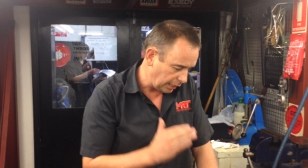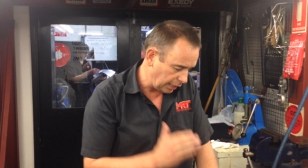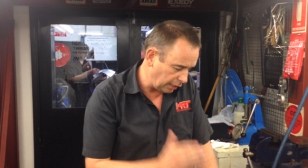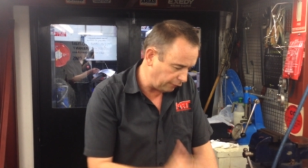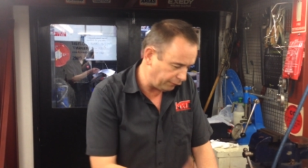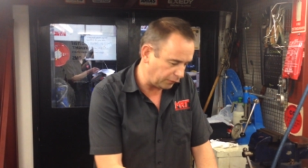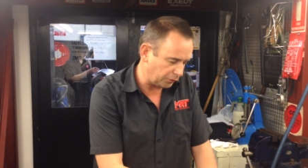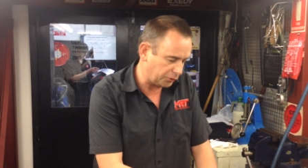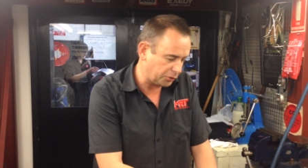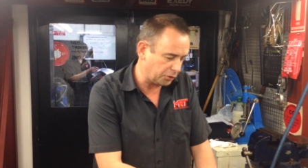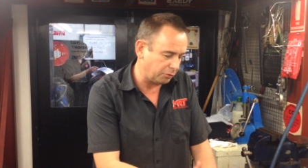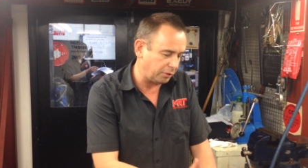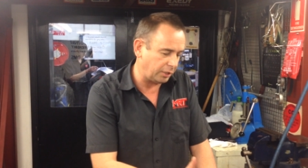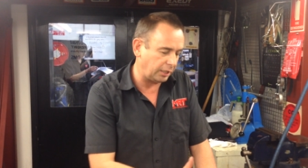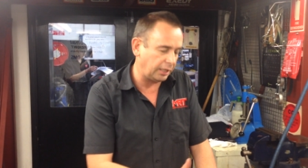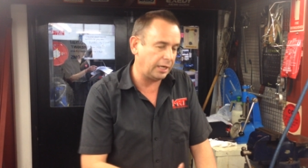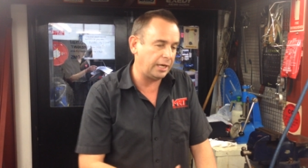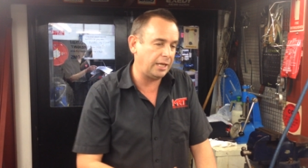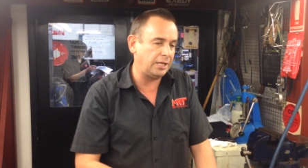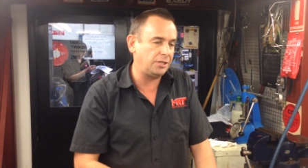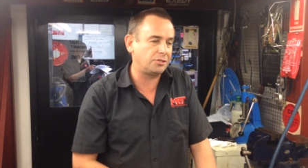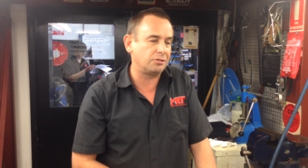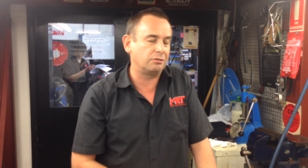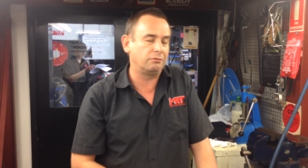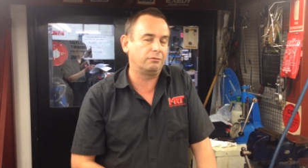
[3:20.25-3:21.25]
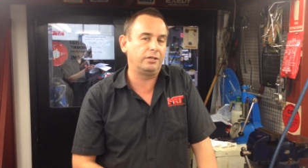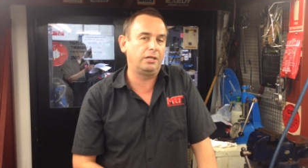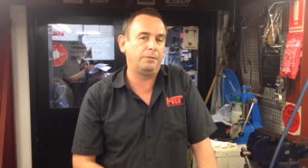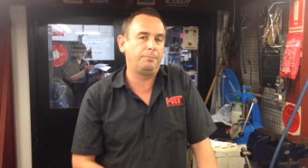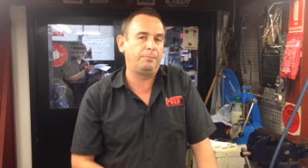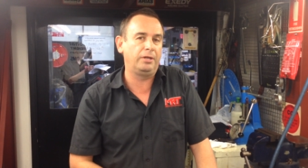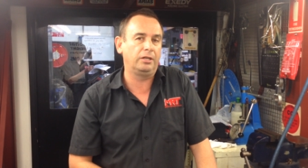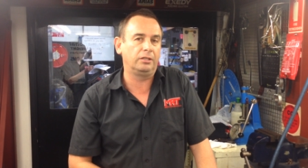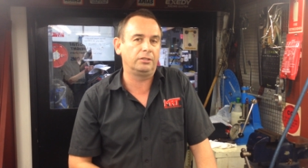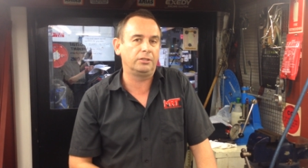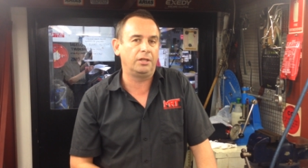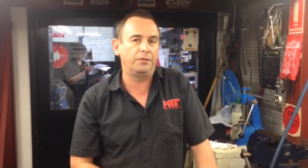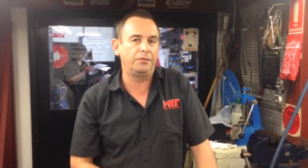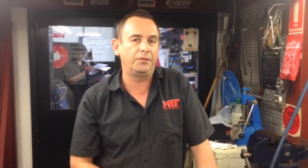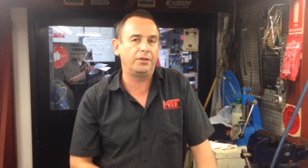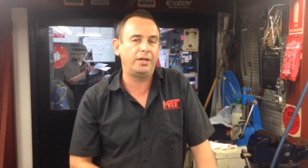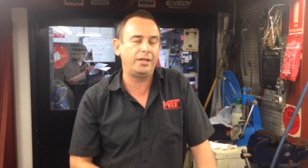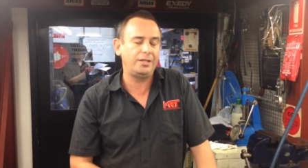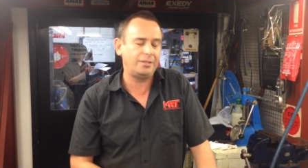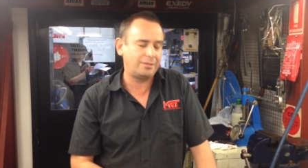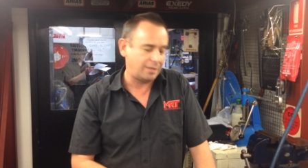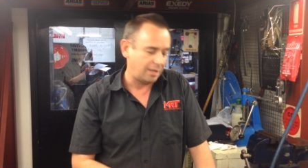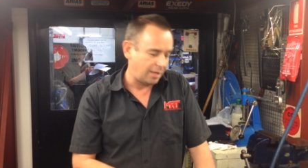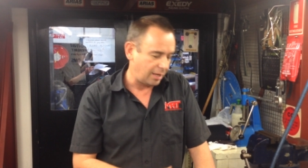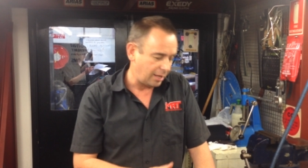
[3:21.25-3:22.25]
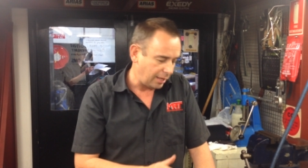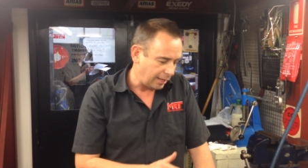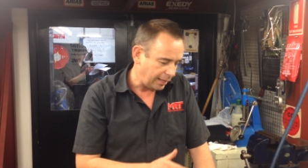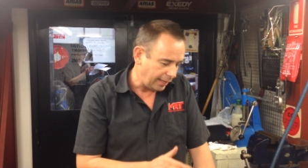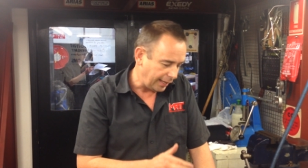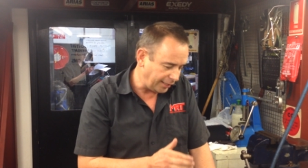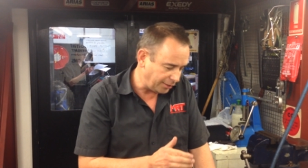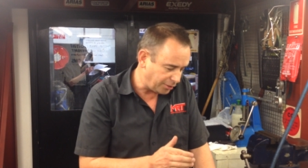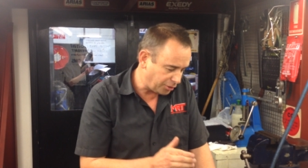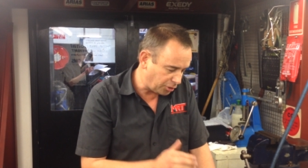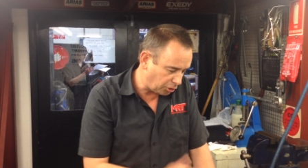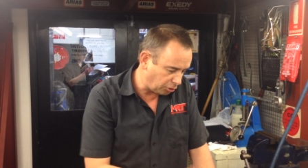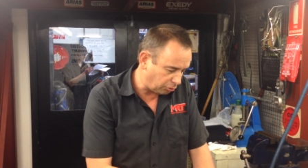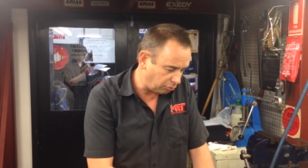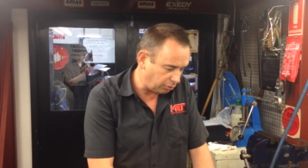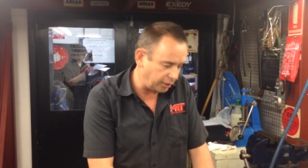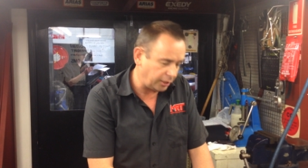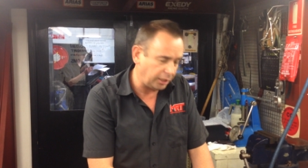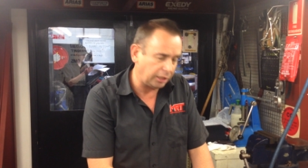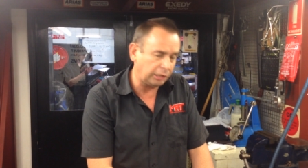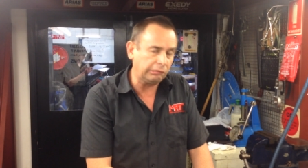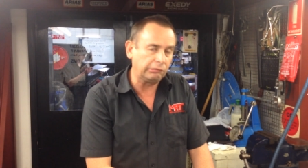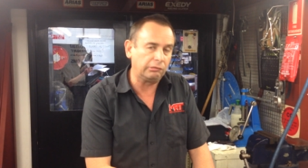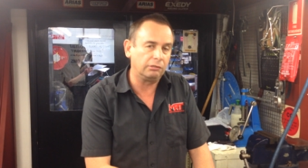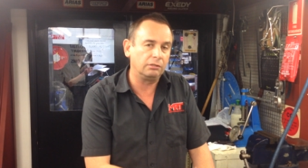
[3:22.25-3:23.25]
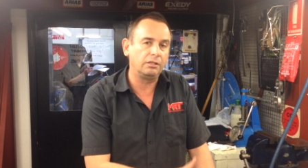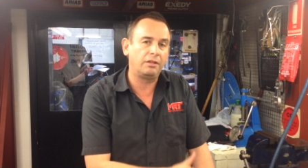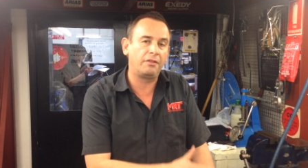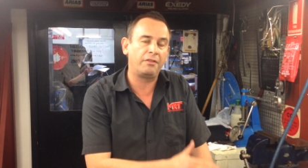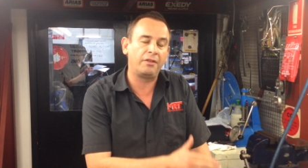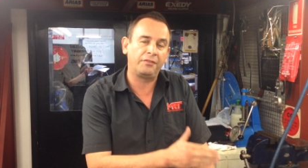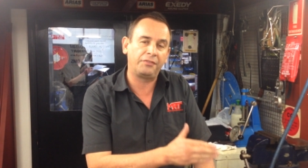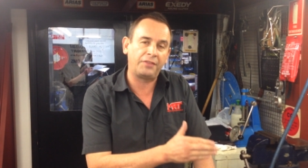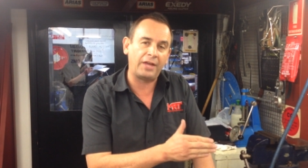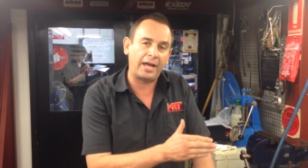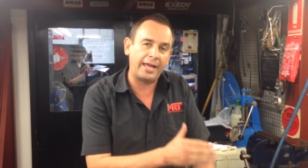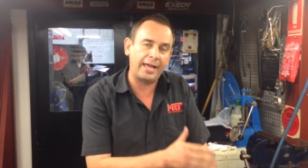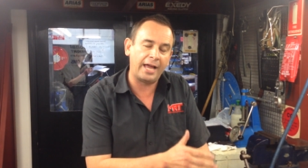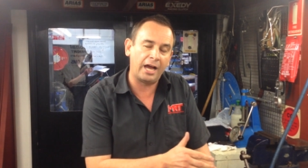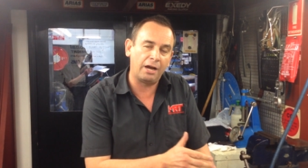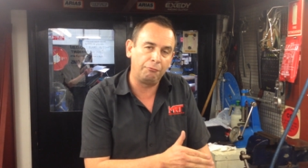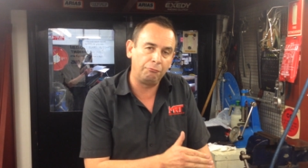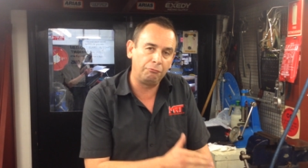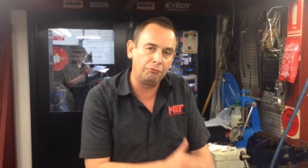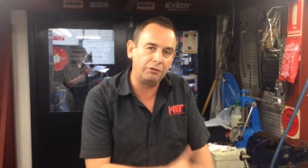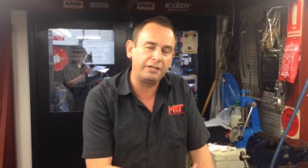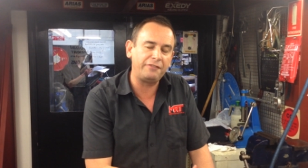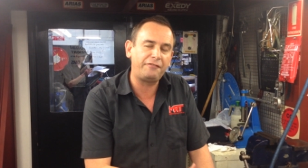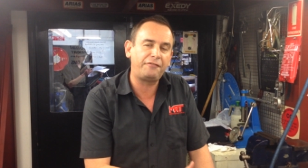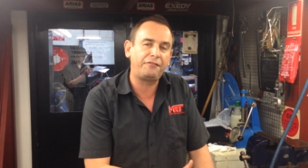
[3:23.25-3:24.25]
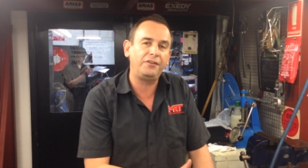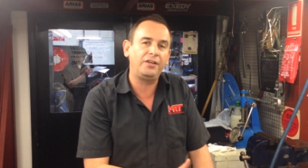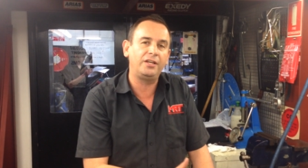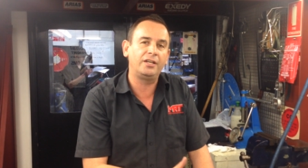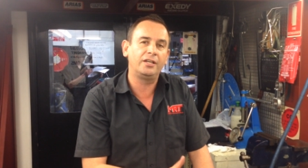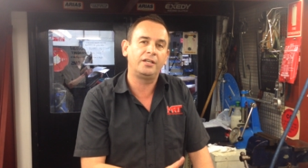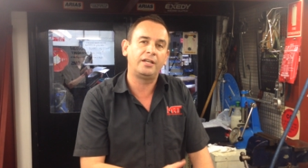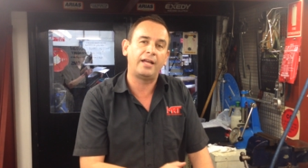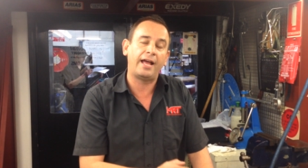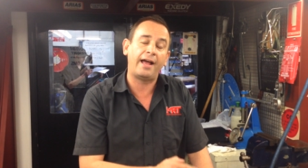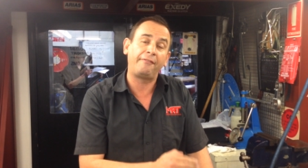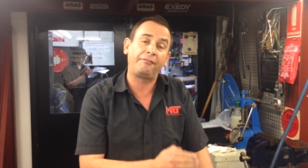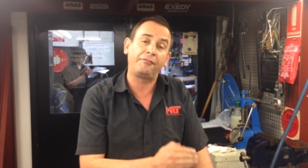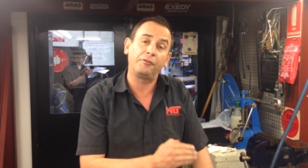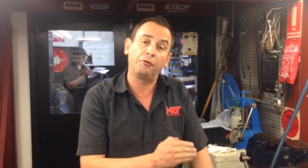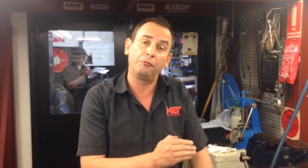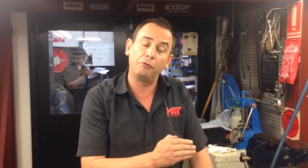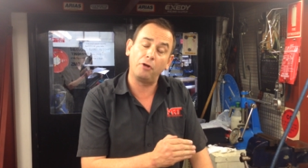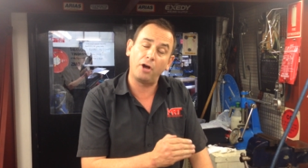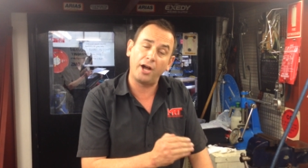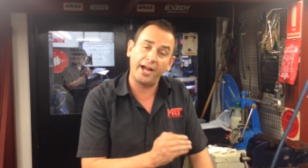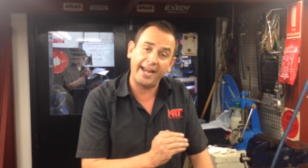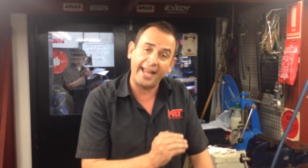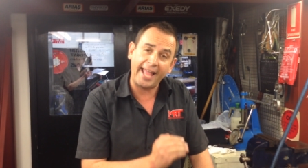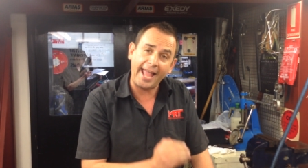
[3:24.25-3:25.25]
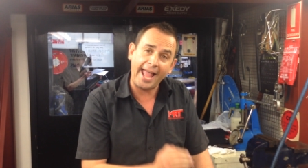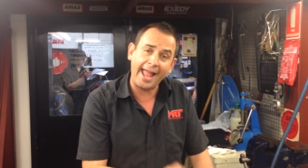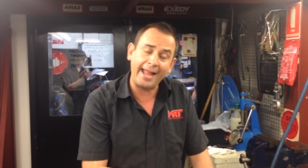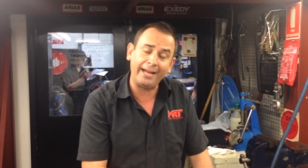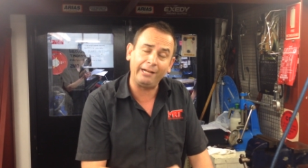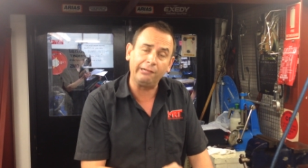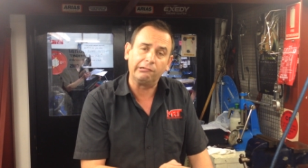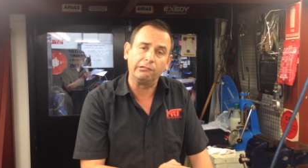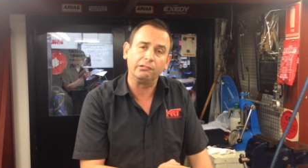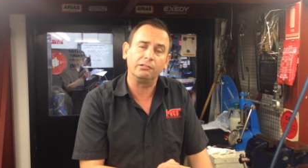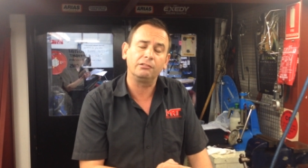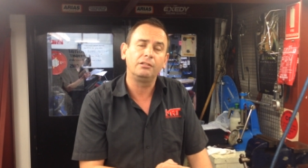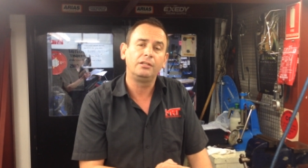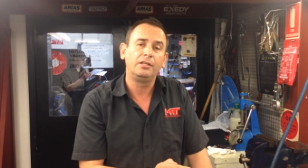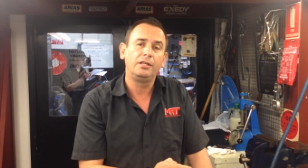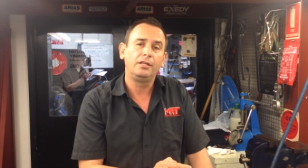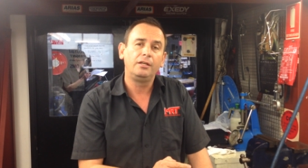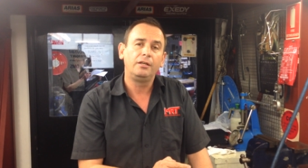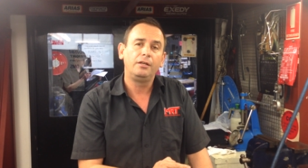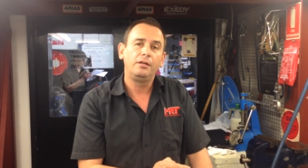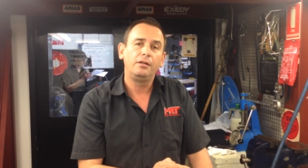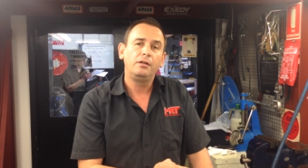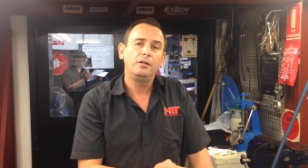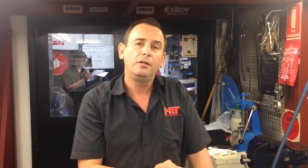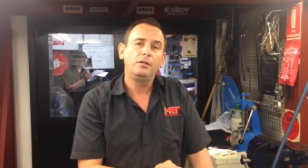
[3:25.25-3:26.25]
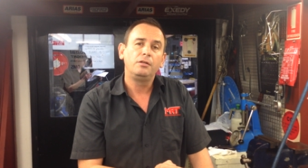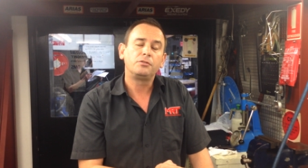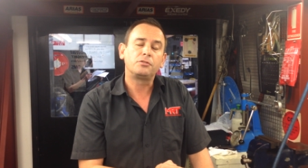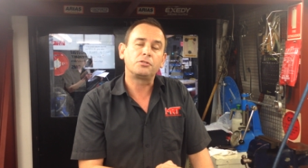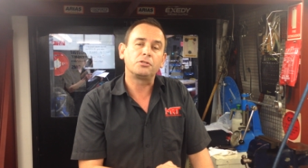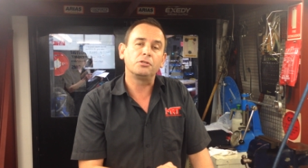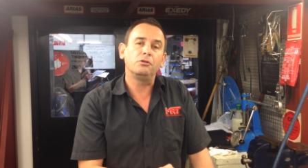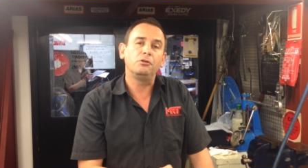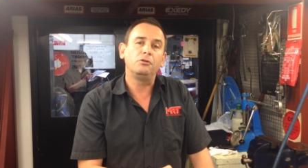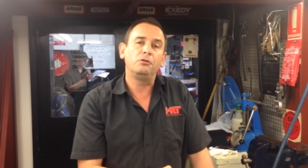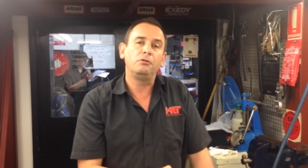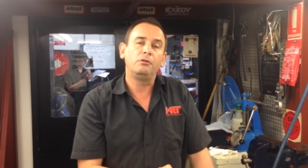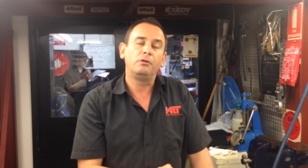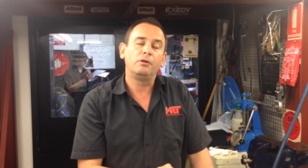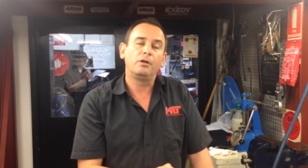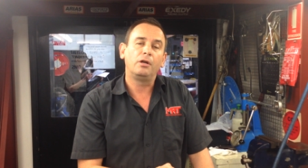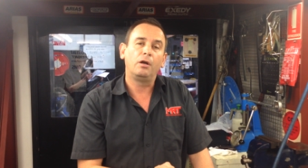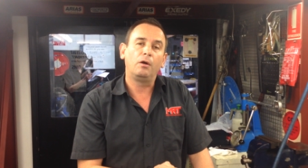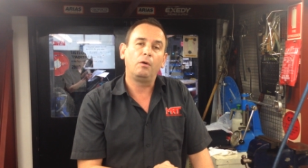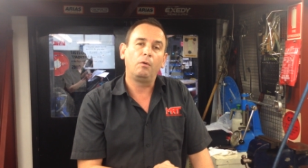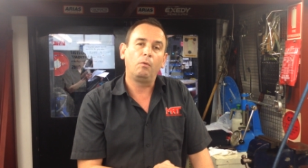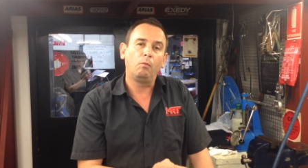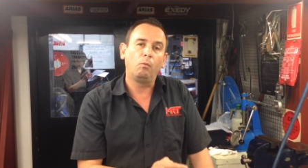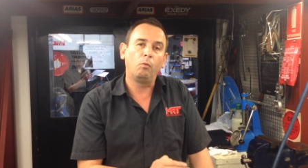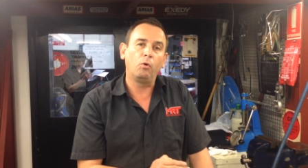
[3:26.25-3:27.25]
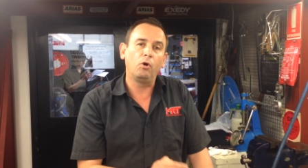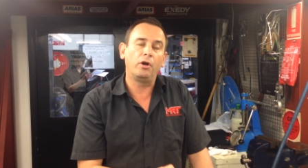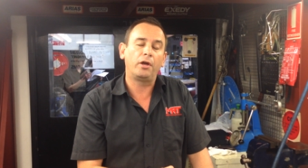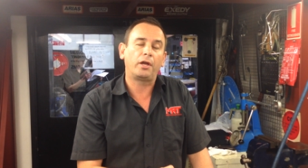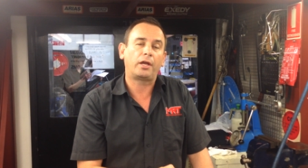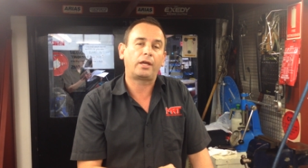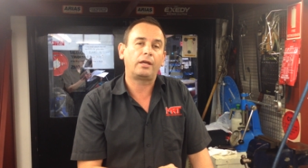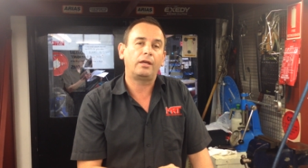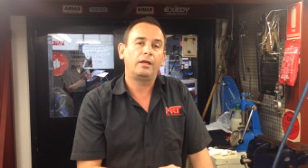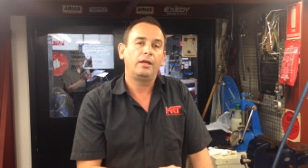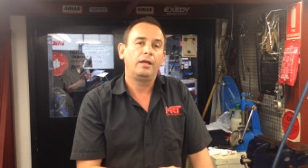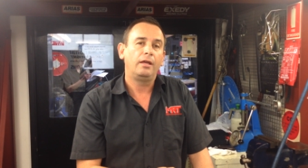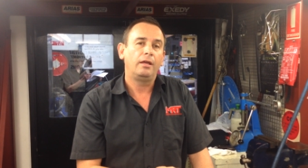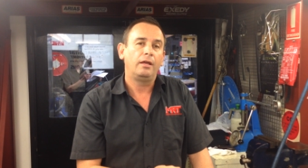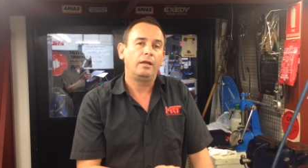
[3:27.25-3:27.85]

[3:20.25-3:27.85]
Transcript: If you're doing an engine rebuild on these, it's critical that they are refitted at the right angle to work